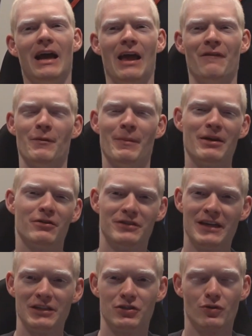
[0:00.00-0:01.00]
If the Bengals
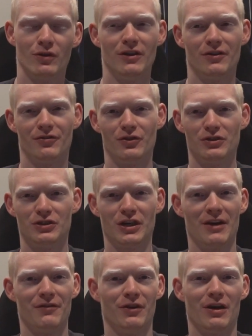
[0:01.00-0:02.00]
can't score in their first
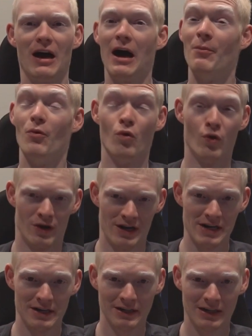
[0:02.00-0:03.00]
drive, though, I'm
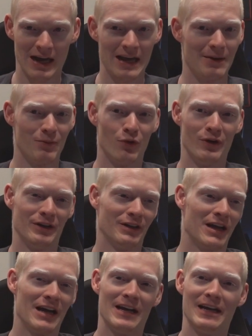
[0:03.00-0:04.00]
worried. I am worried a
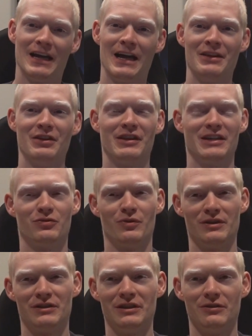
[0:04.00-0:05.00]
lot. I think that's where
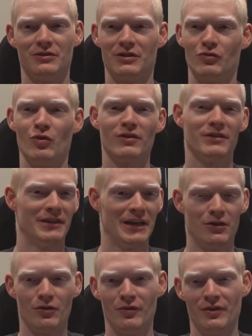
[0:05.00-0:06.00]
the Steelers could quickly
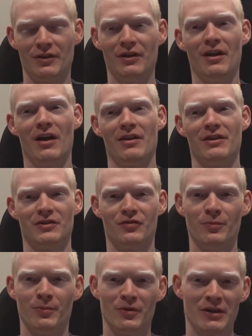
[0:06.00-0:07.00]
take over this
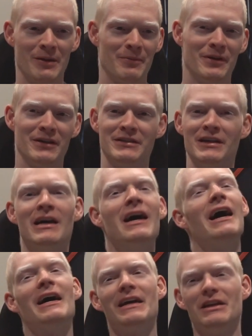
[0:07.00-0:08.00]
football game because,
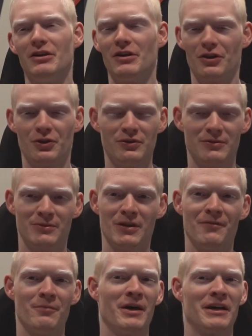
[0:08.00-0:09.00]
again, you're going to throw some
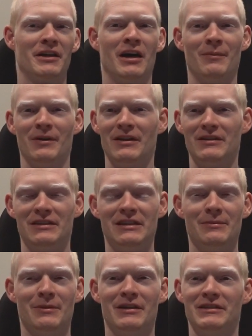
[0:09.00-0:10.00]
stuff at Mike Tomlin and his
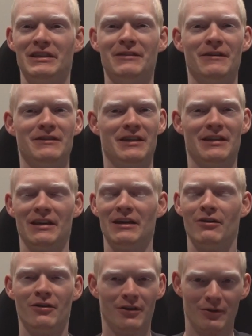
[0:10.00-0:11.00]
team and his defense that they
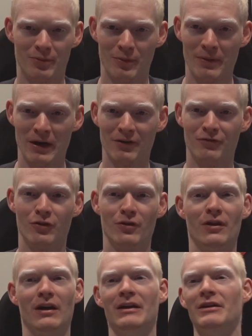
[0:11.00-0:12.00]
aren't prepared
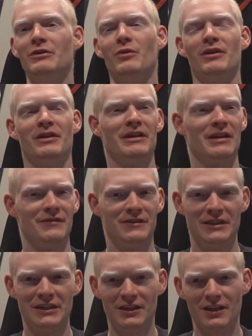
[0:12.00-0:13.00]
for and you wouldn't think they've
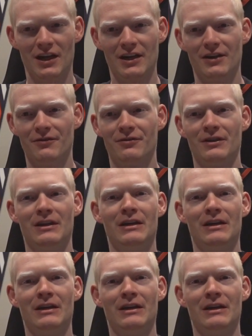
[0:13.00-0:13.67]
seen a lot of